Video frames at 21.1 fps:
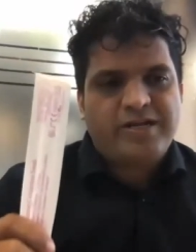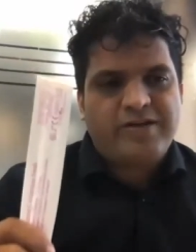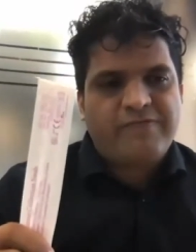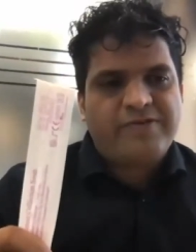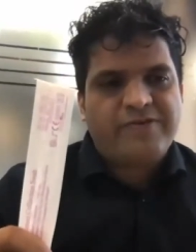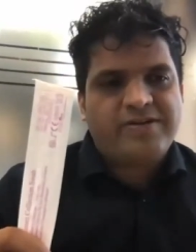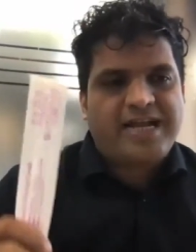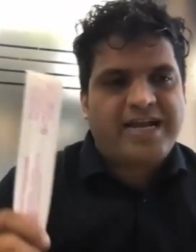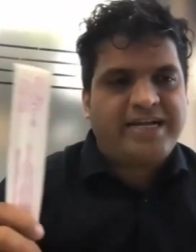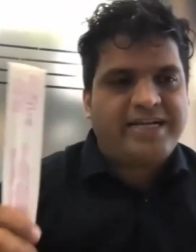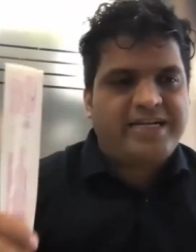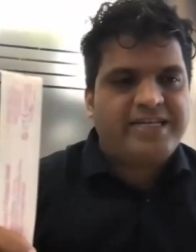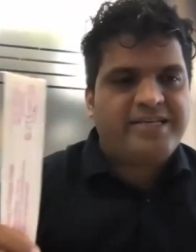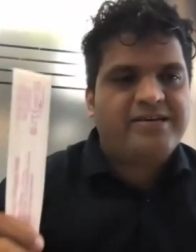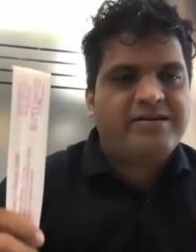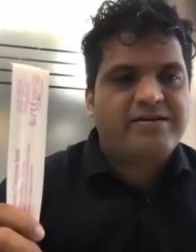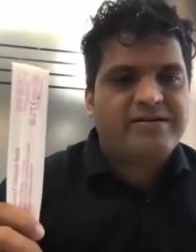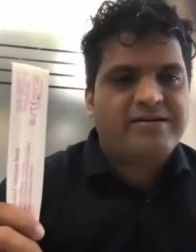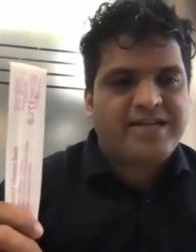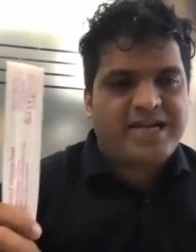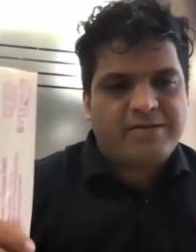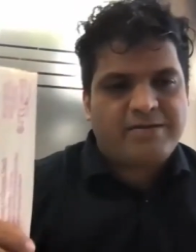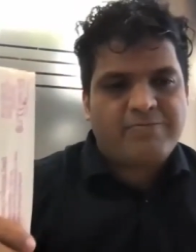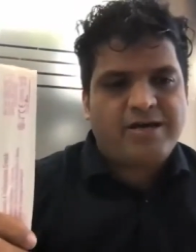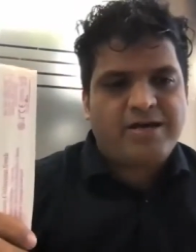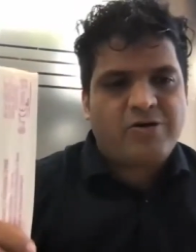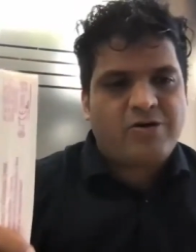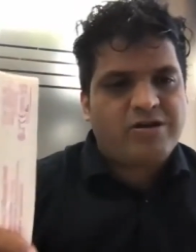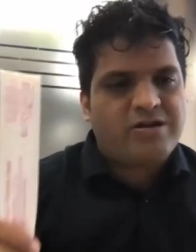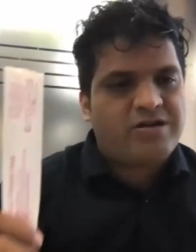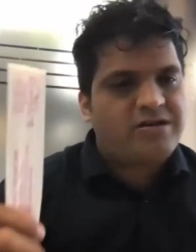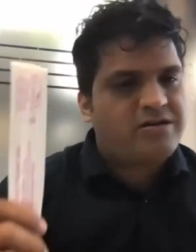If a 90-year
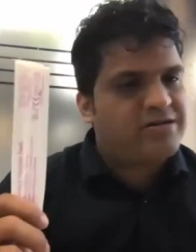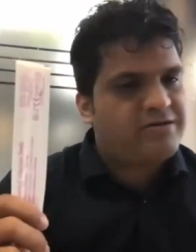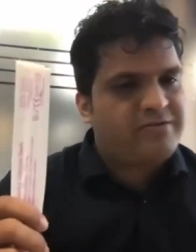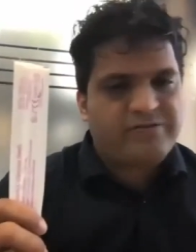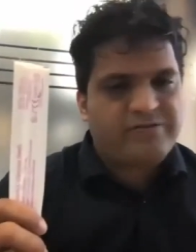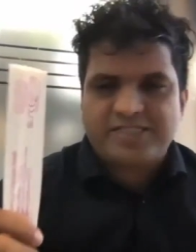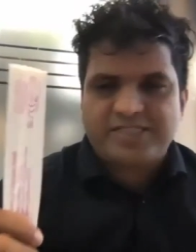grandma or a